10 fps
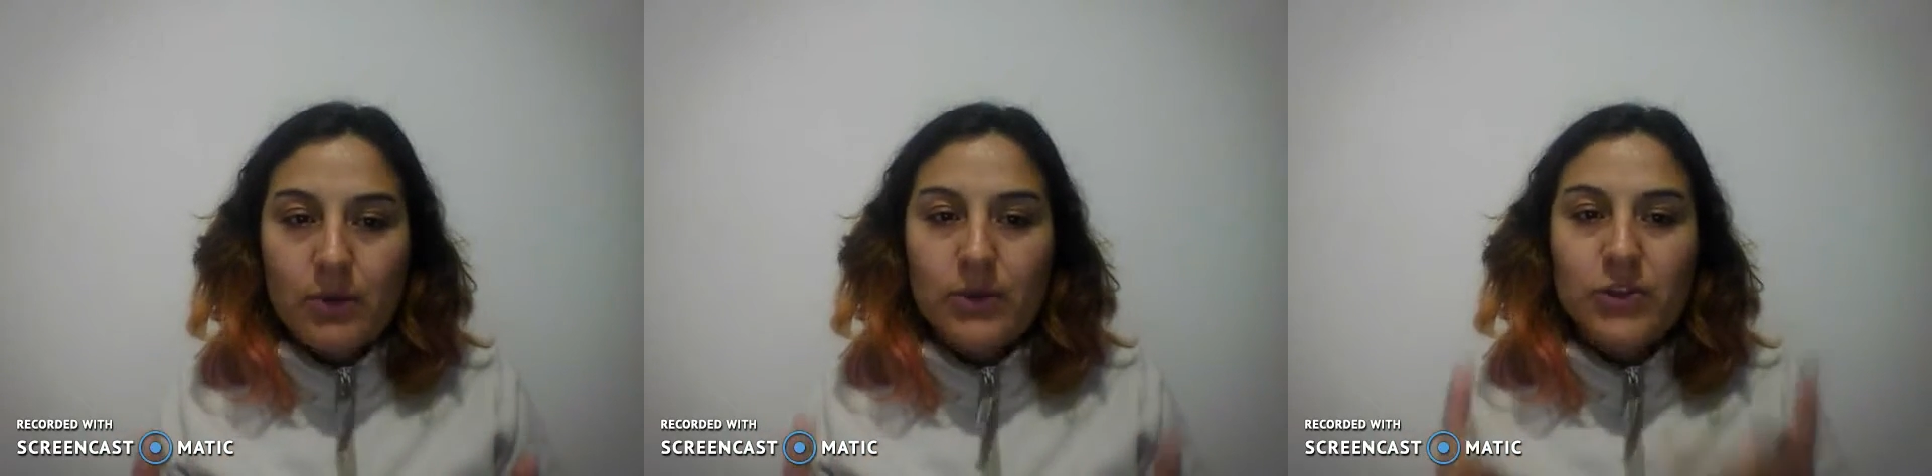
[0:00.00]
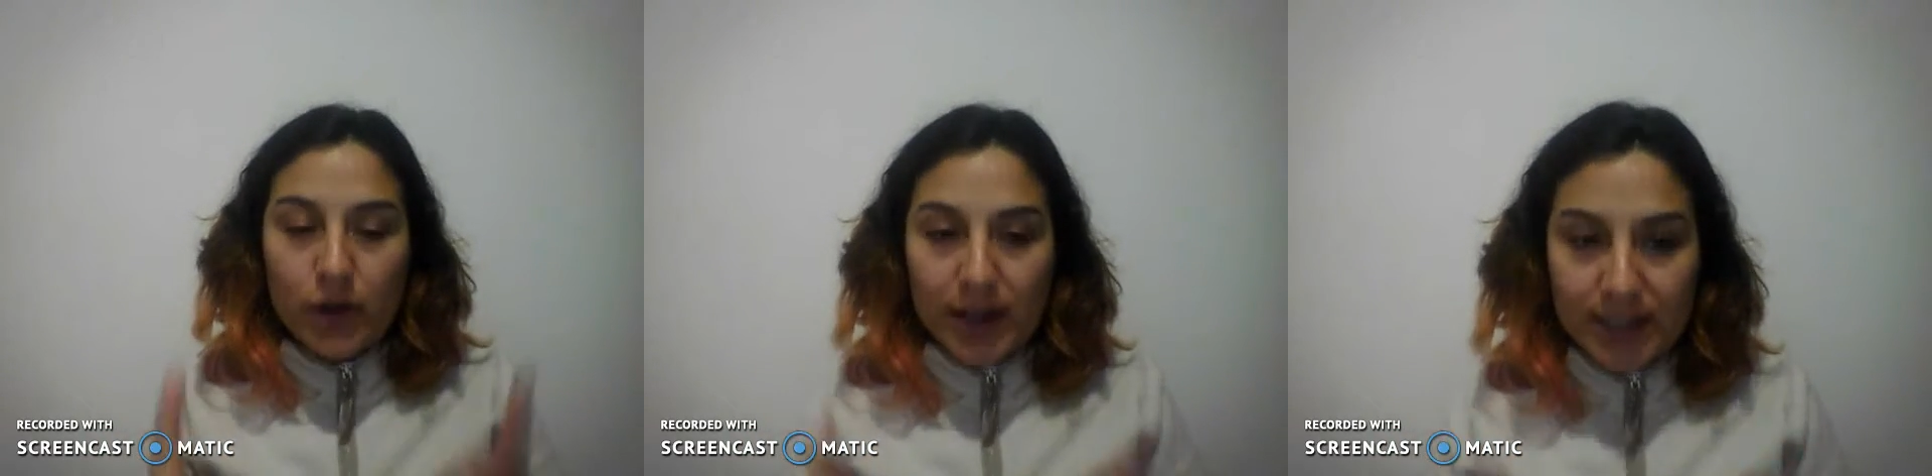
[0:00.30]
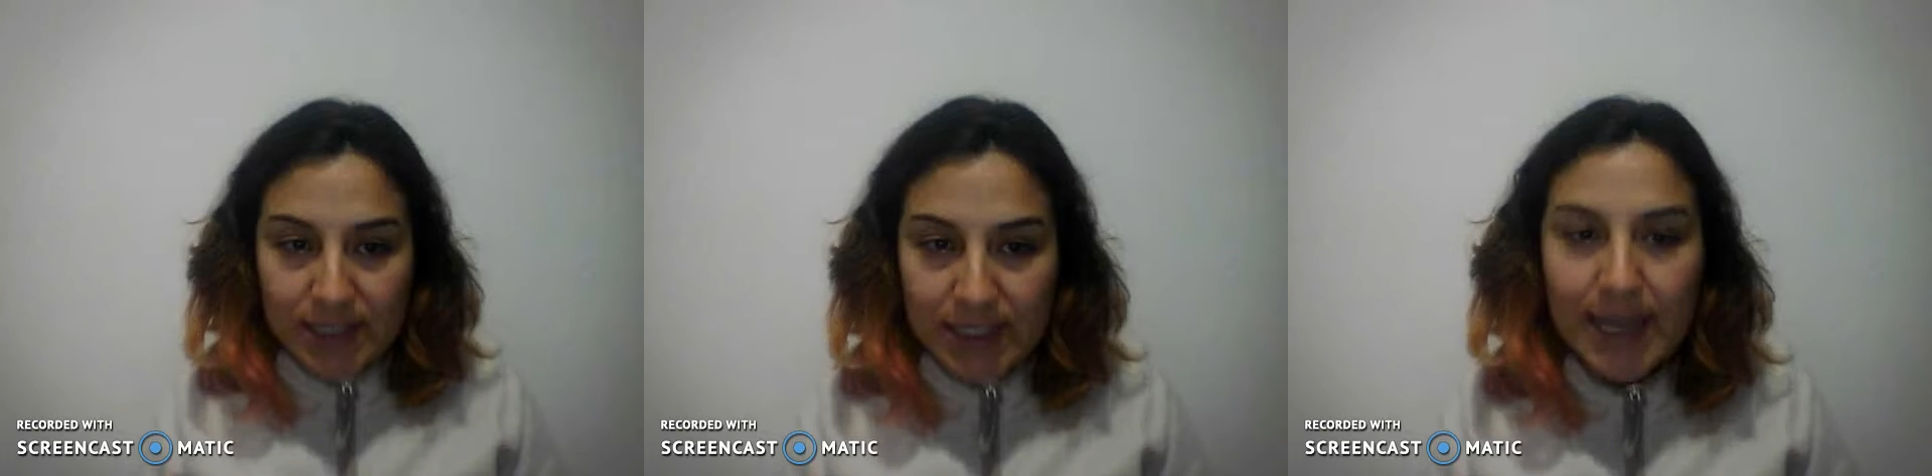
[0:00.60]
with your
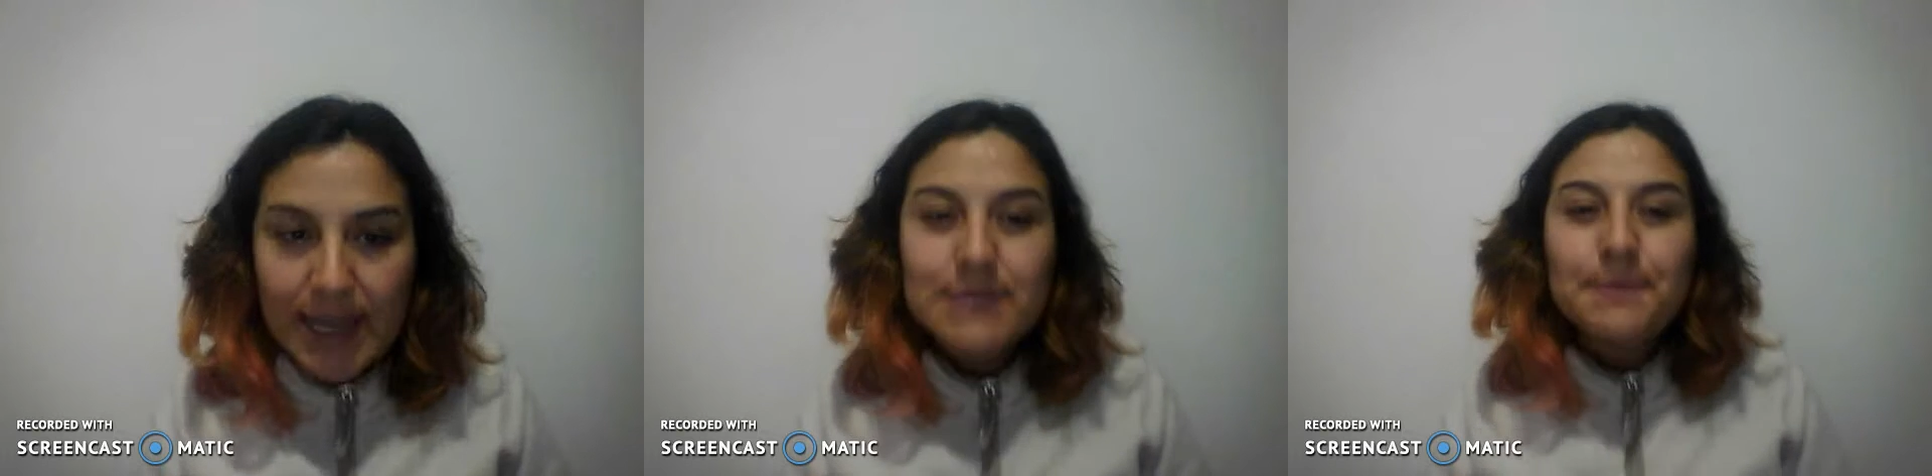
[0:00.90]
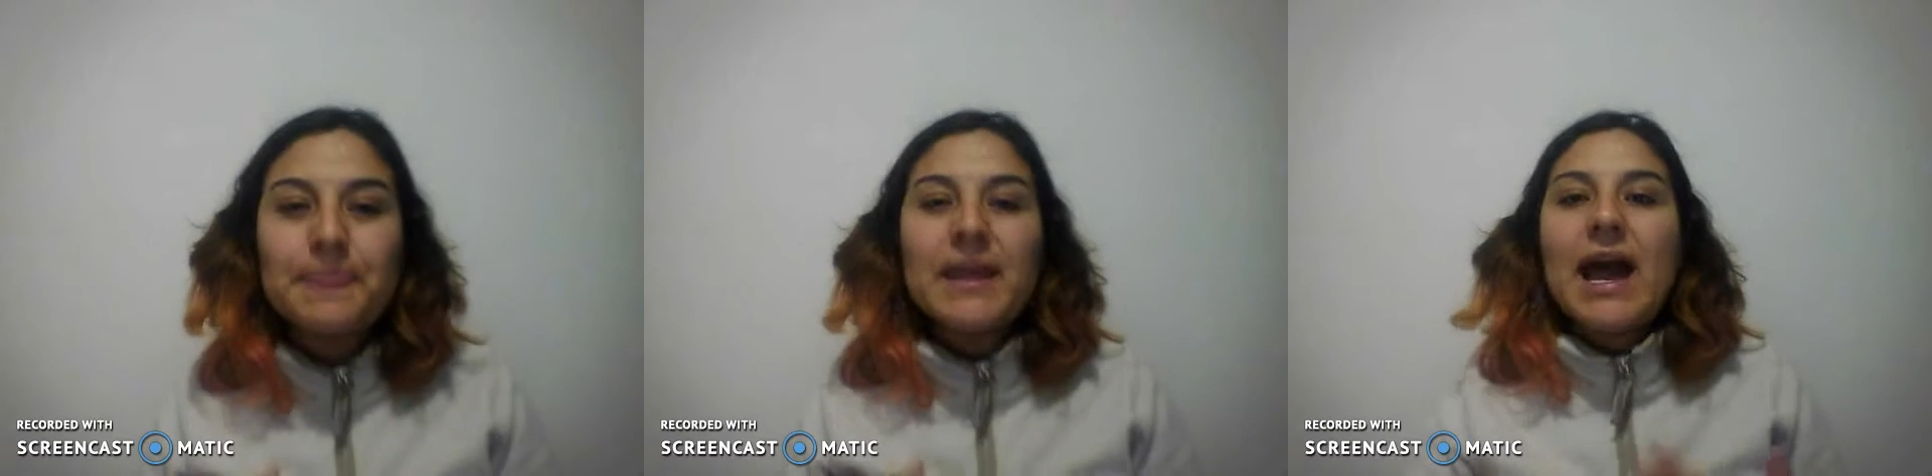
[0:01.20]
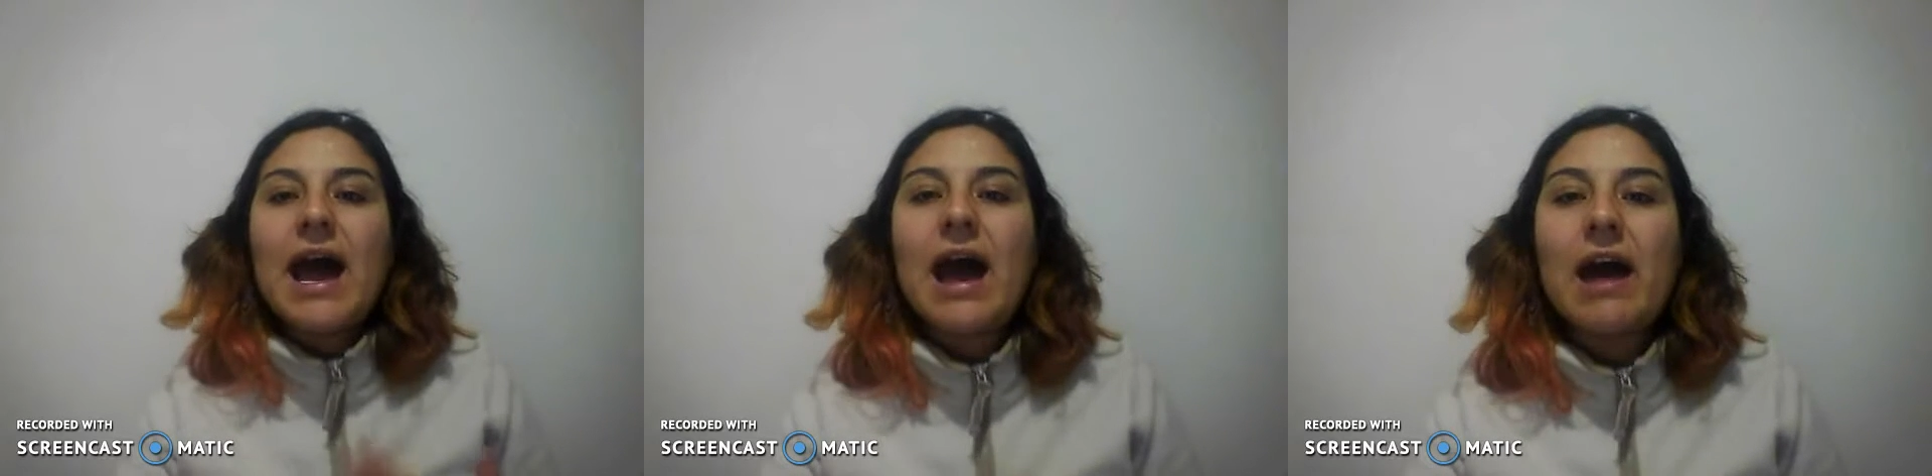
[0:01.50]
ideas,
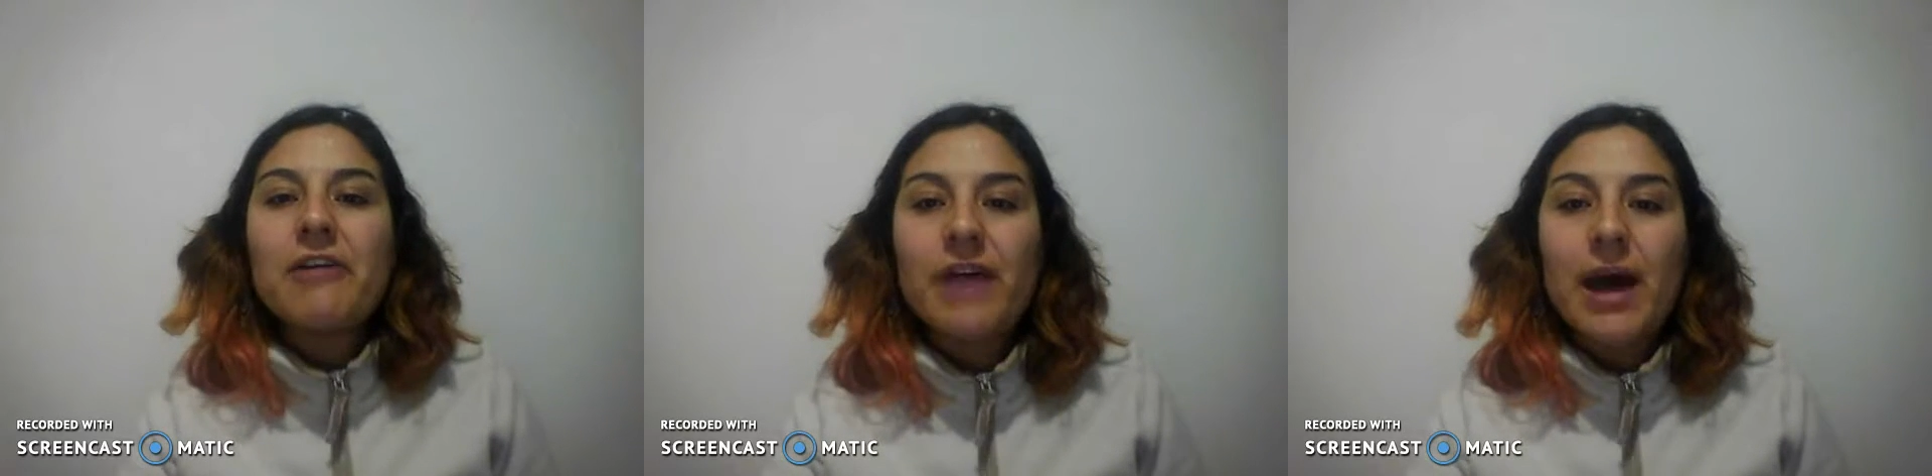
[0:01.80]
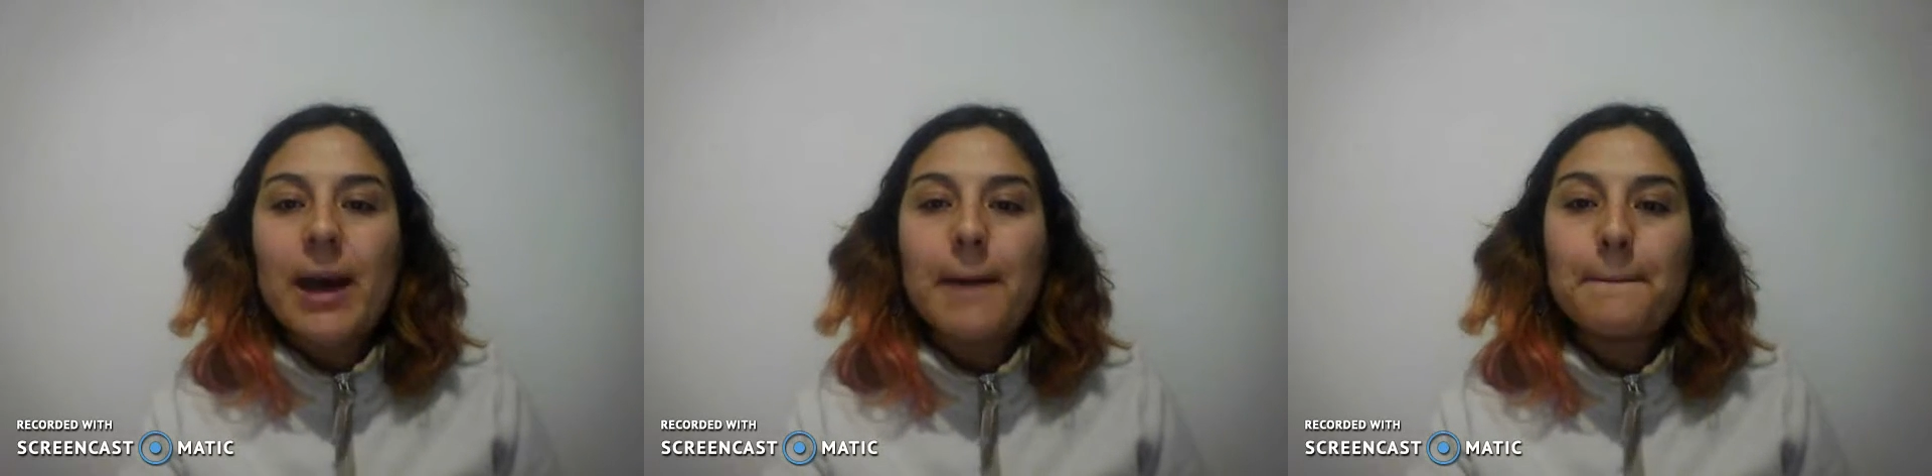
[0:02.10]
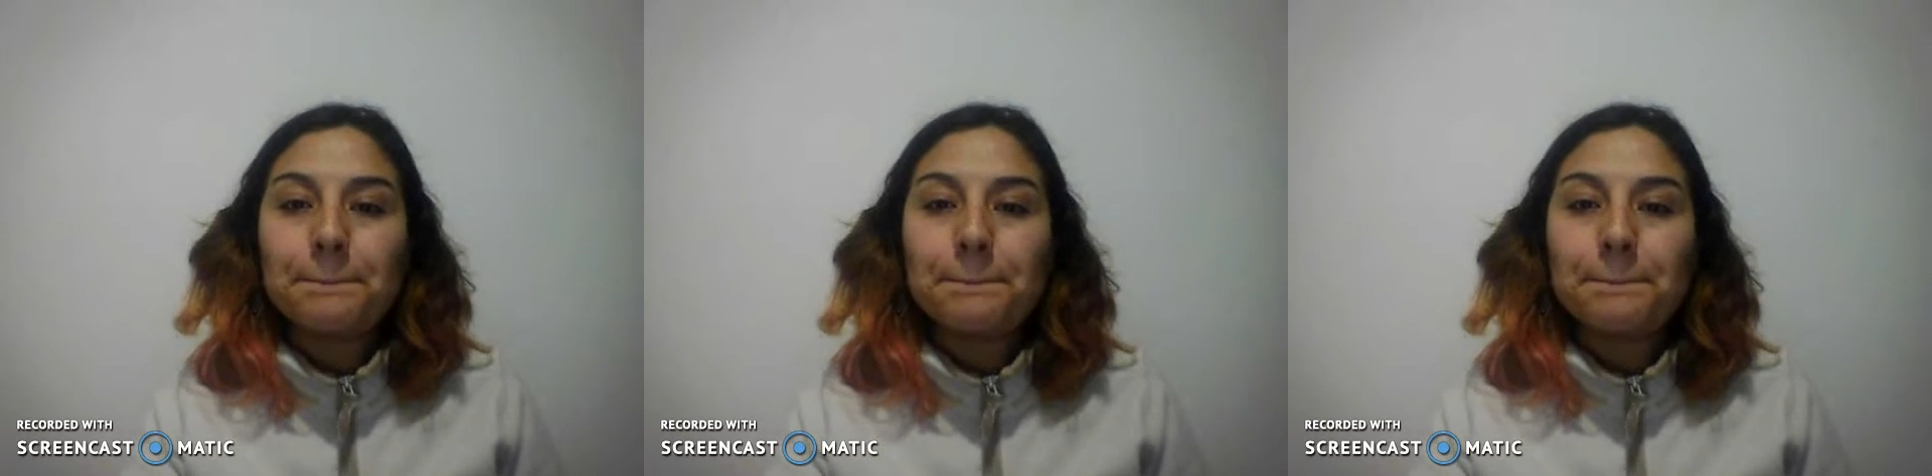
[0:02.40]
have a